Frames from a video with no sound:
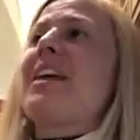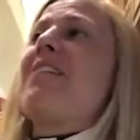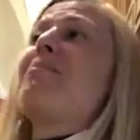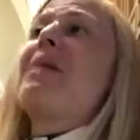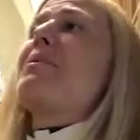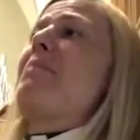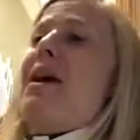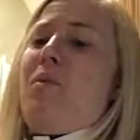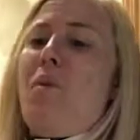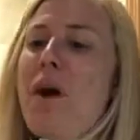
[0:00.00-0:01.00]
have maybe
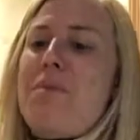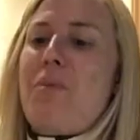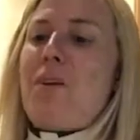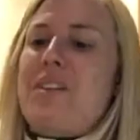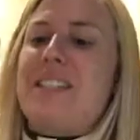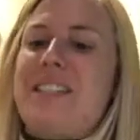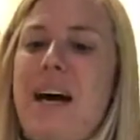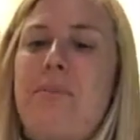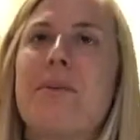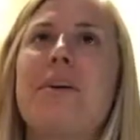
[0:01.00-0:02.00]
made one more
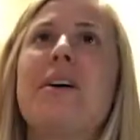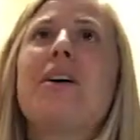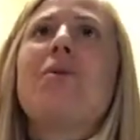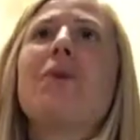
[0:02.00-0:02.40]
step,